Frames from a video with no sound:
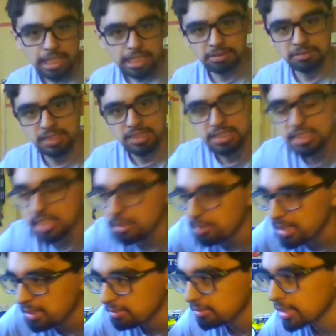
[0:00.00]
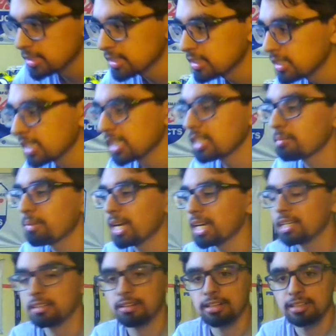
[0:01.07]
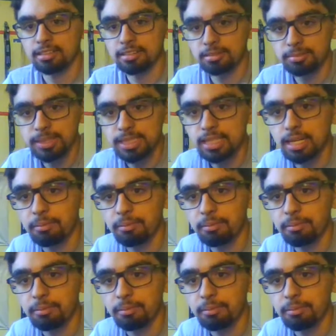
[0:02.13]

guys want to see me run this thing in the backyard a little bit?